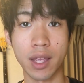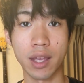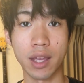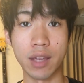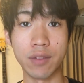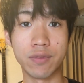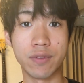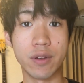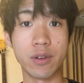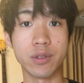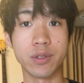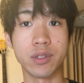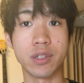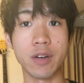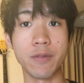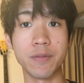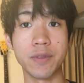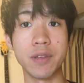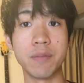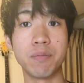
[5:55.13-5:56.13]
If there's
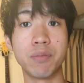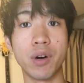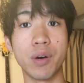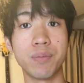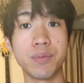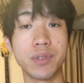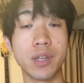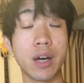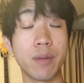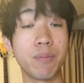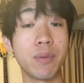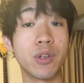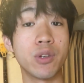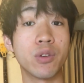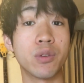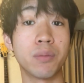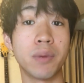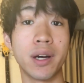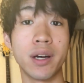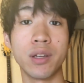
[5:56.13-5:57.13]
something pops up in
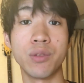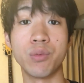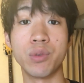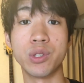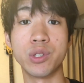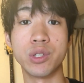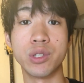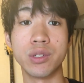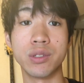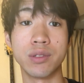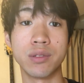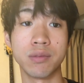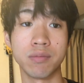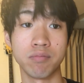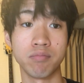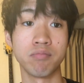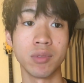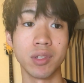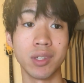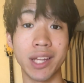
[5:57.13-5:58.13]
your mind which is
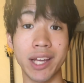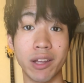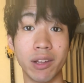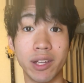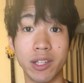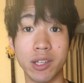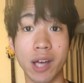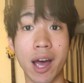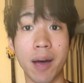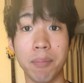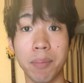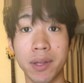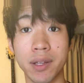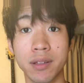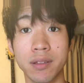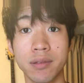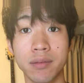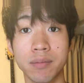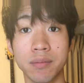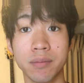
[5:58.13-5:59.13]
likely to
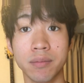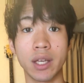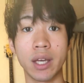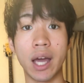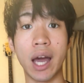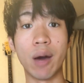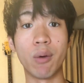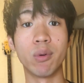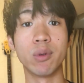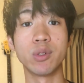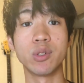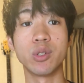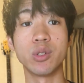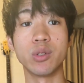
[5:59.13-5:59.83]
happen, I want